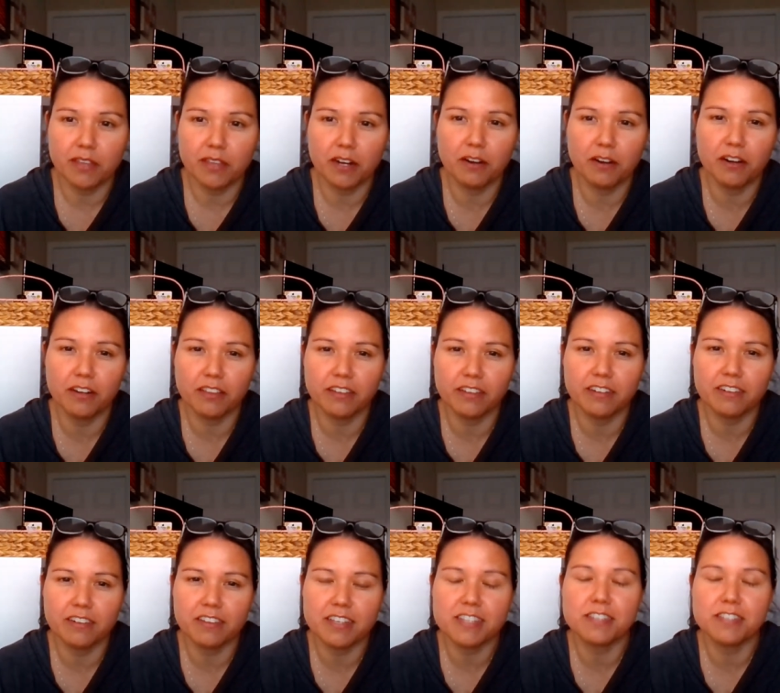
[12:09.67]
There are
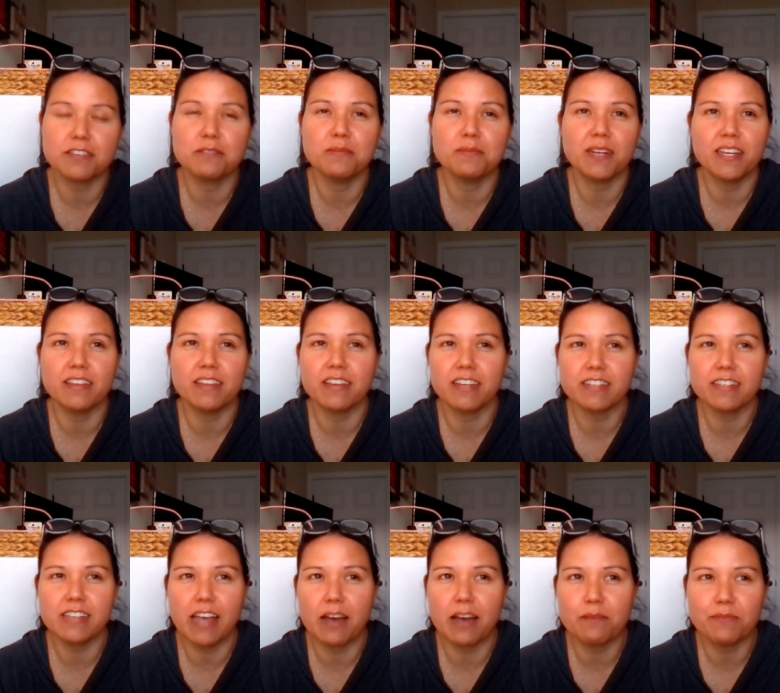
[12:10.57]
literally so many things
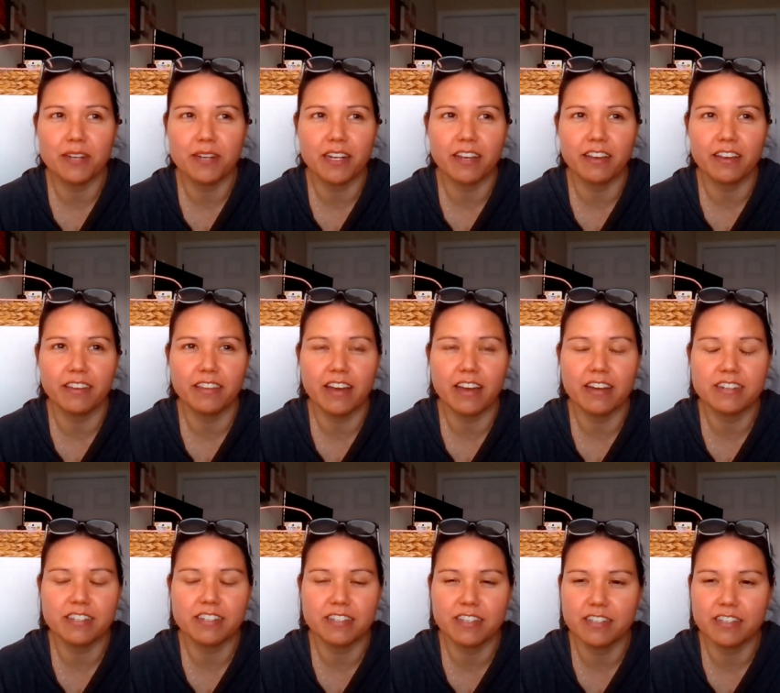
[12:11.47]
happening that
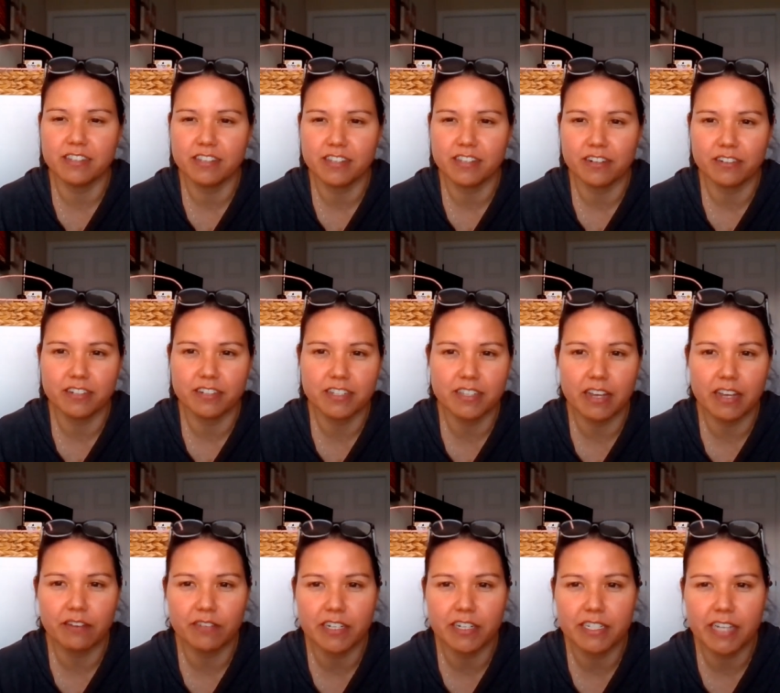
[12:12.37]
just concerned us
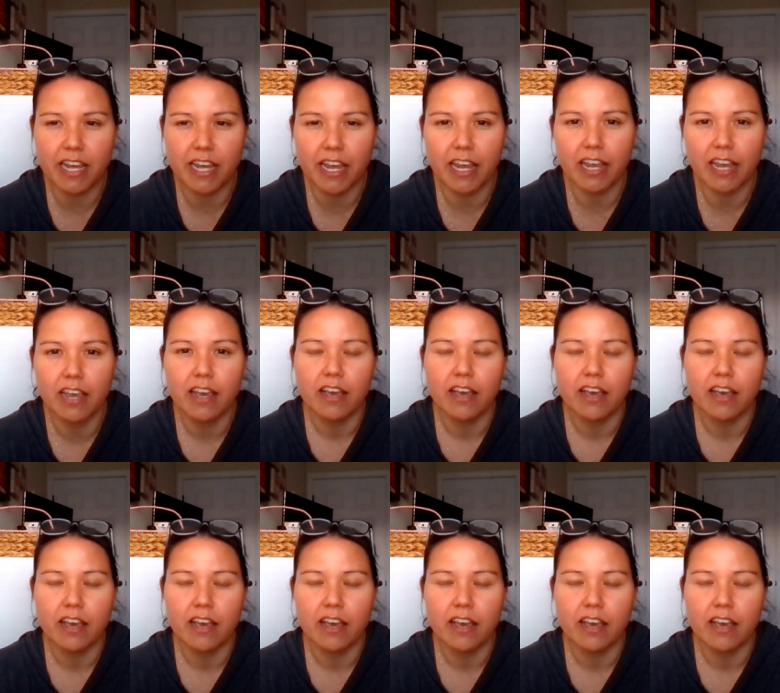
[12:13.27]
every day.